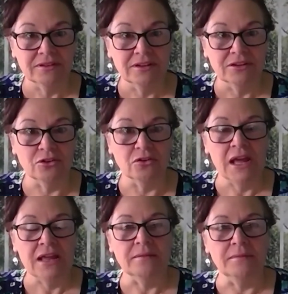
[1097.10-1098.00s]
You know,
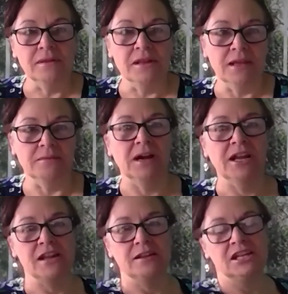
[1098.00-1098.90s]
it
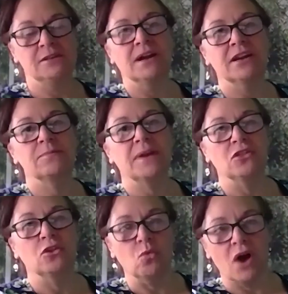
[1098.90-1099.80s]
might it might have
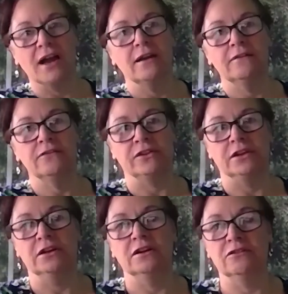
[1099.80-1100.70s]
been the wives
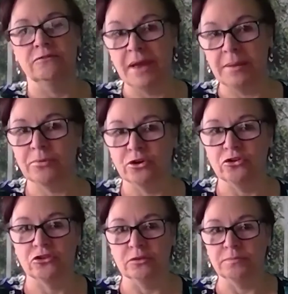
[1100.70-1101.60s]
of members
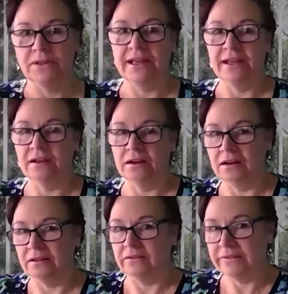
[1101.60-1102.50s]
could play
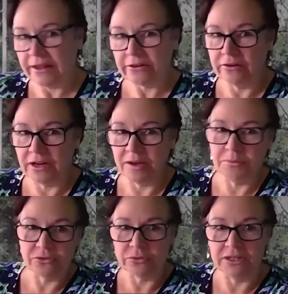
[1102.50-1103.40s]
on Saturday
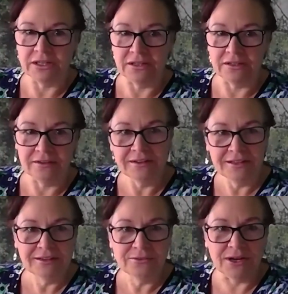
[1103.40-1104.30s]
between
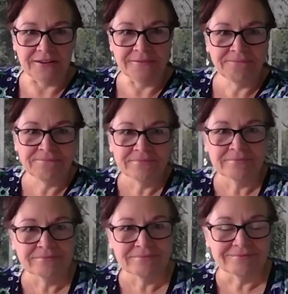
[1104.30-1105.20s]
what,
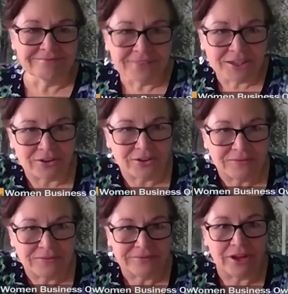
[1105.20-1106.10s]
you know,
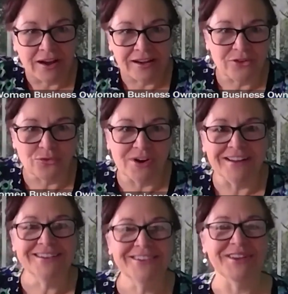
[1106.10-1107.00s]
nine and
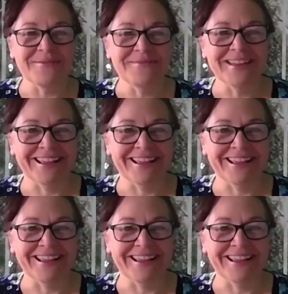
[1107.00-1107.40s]
one or something like